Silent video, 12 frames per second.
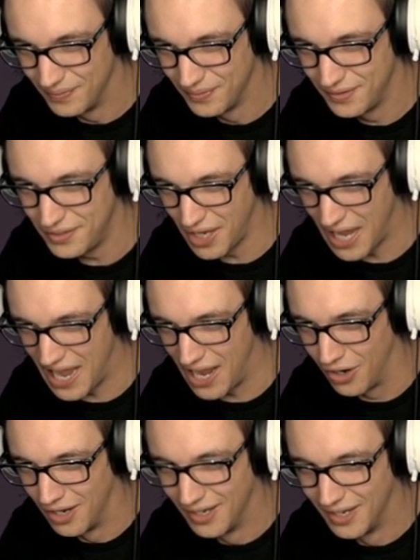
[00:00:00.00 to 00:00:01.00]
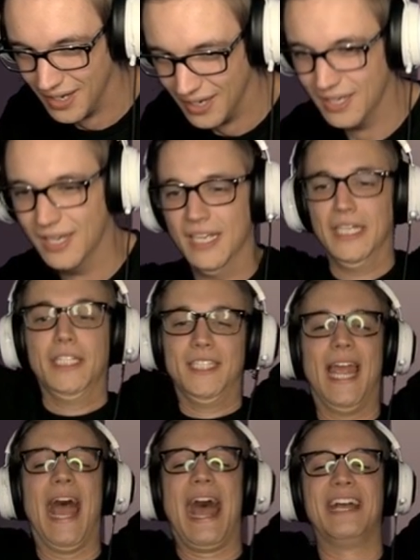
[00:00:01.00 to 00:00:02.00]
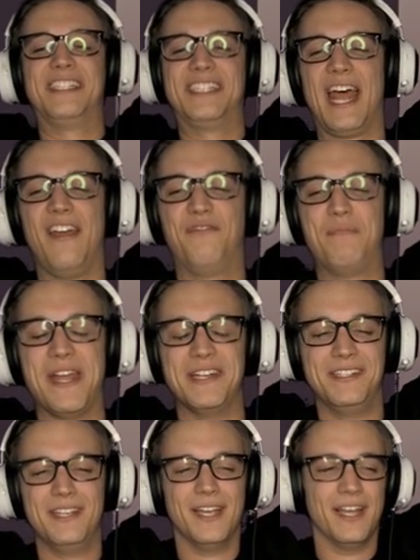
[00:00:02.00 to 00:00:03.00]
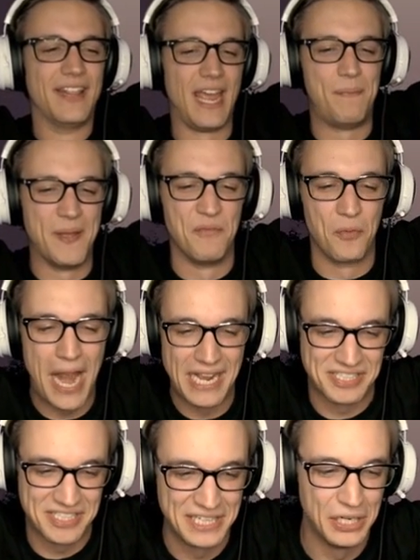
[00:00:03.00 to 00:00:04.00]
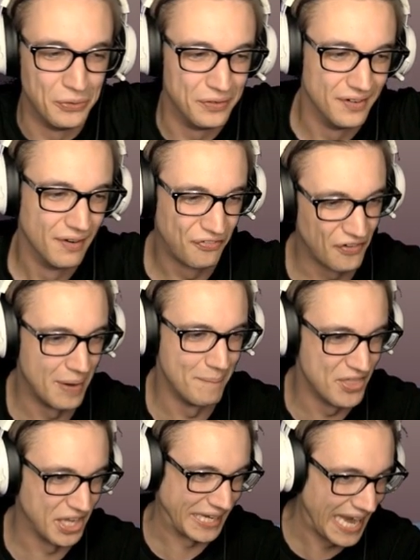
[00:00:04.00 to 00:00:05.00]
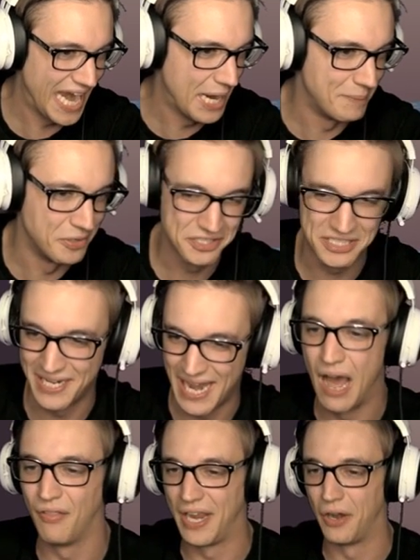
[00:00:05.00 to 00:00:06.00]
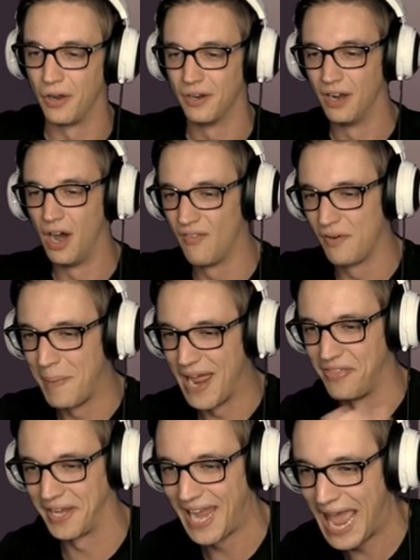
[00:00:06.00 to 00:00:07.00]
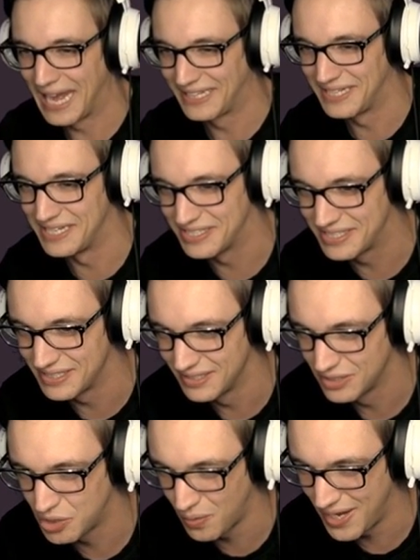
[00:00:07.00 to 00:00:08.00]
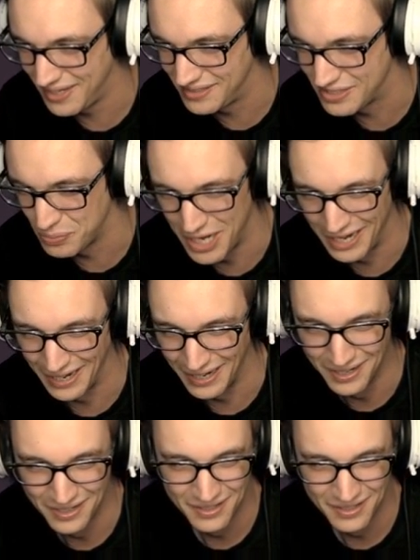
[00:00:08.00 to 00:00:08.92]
Oh! Yes! They've been- they've been rescued from the camels and now they're over by the cactus tree swing.